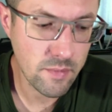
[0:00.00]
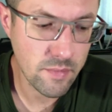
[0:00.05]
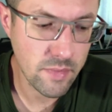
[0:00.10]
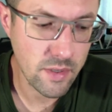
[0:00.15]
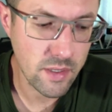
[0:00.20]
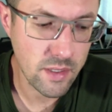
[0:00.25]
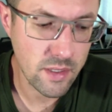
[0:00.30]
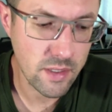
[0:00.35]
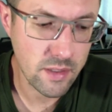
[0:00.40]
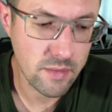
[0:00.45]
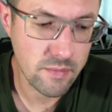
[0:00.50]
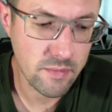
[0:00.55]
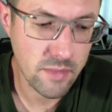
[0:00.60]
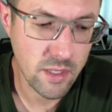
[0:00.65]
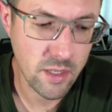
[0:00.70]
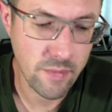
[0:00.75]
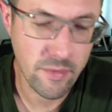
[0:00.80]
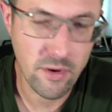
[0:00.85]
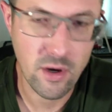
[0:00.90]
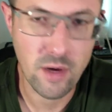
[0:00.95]
But
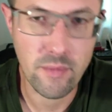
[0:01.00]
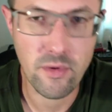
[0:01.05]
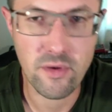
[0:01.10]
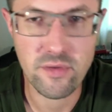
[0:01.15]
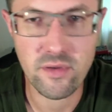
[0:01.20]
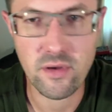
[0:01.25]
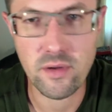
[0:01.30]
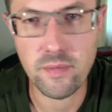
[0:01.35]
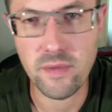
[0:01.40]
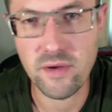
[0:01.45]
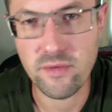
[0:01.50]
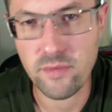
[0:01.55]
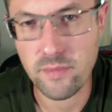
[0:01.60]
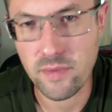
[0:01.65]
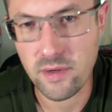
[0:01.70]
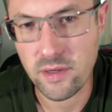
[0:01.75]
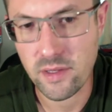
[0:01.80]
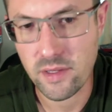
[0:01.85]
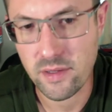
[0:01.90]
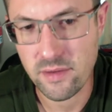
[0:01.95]
keep your eyeballs on them,
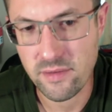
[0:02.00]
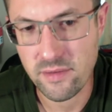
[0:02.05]
everybody.